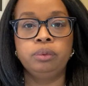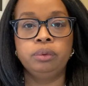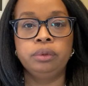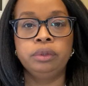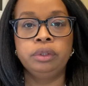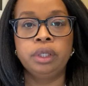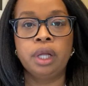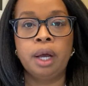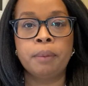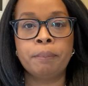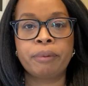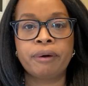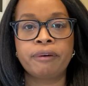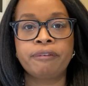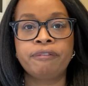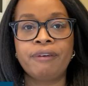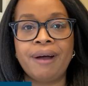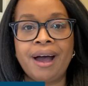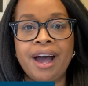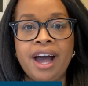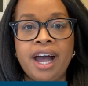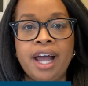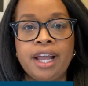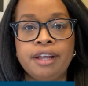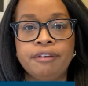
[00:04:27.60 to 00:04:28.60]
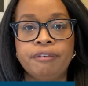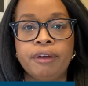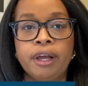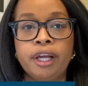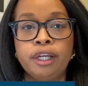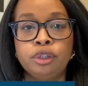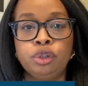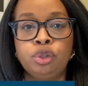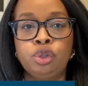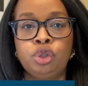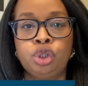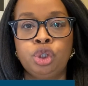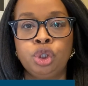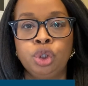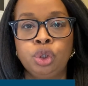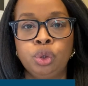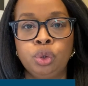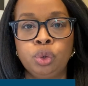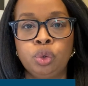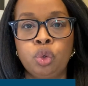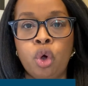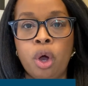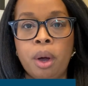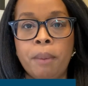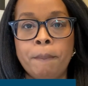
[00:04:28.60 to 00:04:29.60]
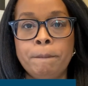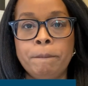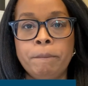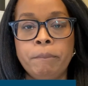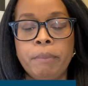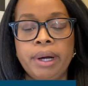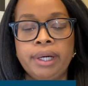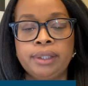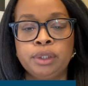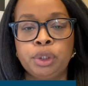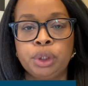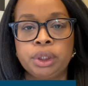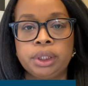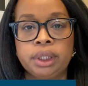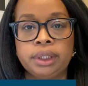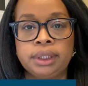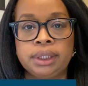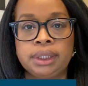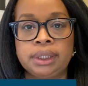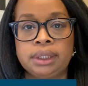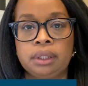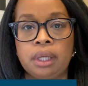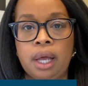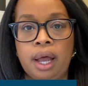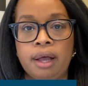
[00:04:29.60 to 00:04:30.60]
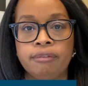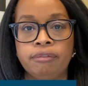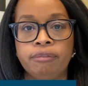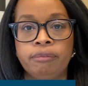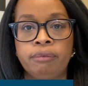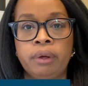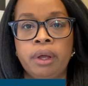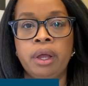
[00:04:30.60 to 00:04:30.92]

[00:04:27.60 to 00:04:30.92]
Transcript: Number five, too much stuff.